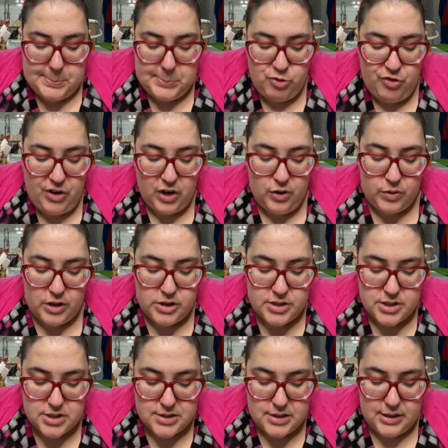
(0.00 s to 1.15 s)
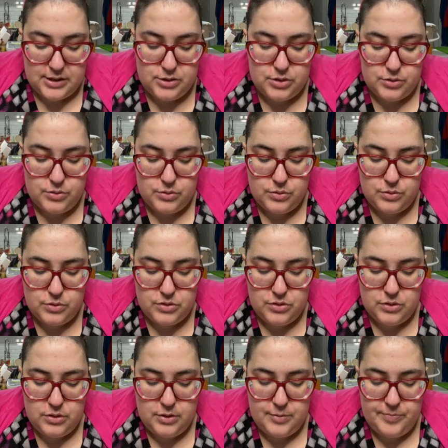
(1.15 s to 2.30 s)
follow us and to
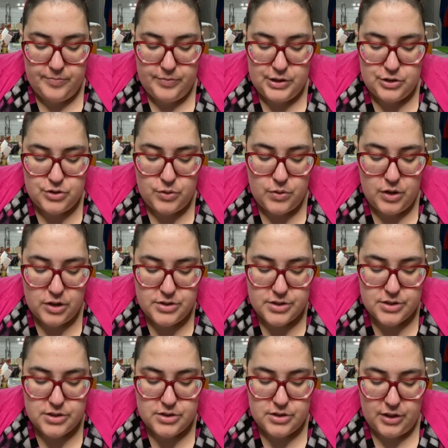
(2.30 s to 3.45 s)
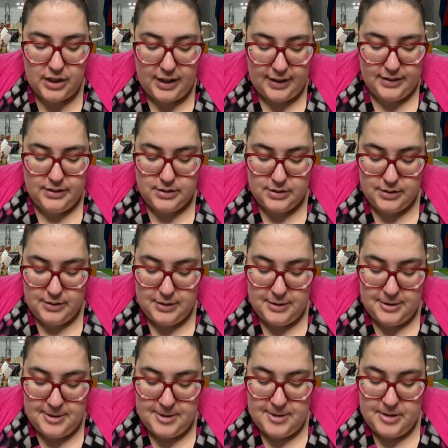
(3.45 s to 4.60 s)
show us the light,
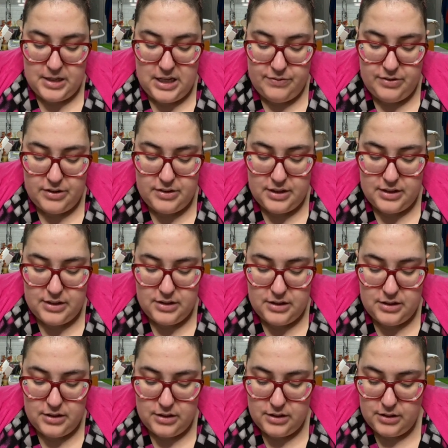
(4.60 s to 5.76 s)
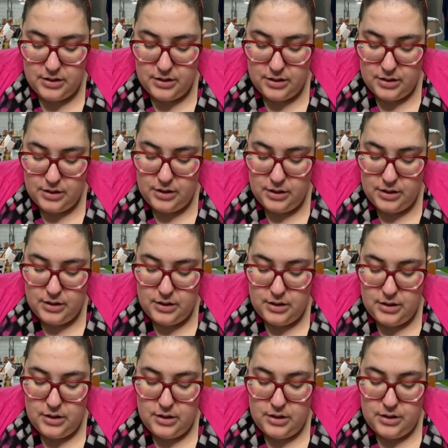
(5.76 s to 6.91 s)
even in
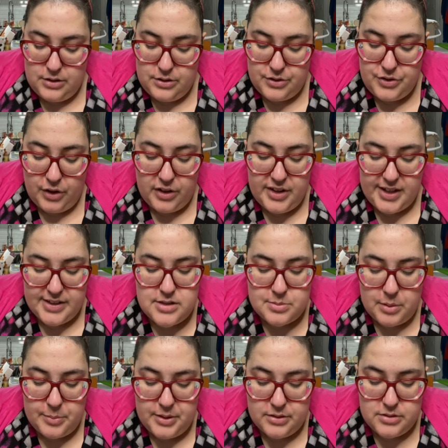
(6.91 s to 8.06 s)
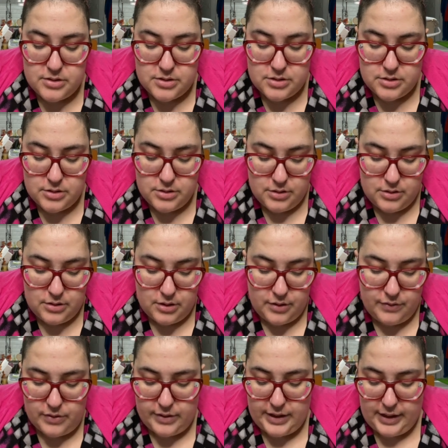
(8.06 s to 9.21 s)
the darkest moments of
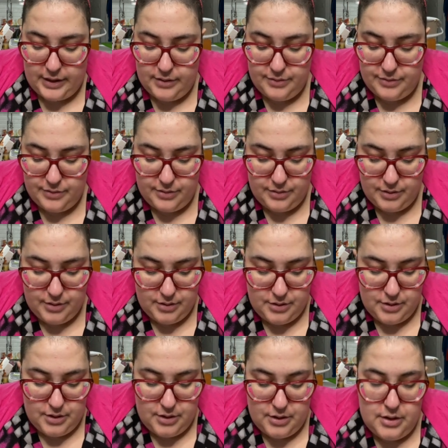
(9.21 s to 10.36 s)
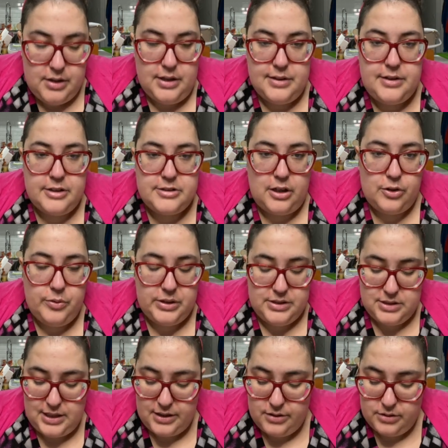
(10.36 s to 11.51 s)
our life. It is always
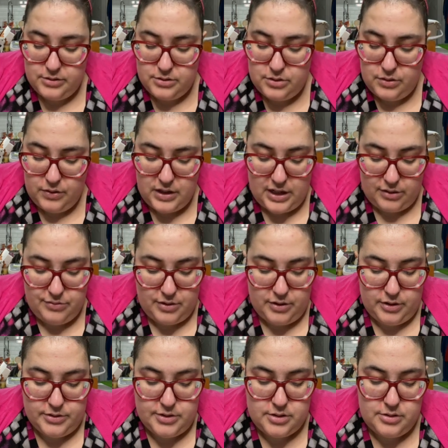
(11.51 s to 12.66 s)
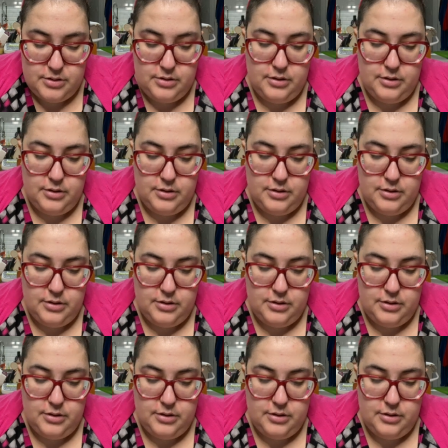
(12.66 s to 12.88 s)
there to look out for us.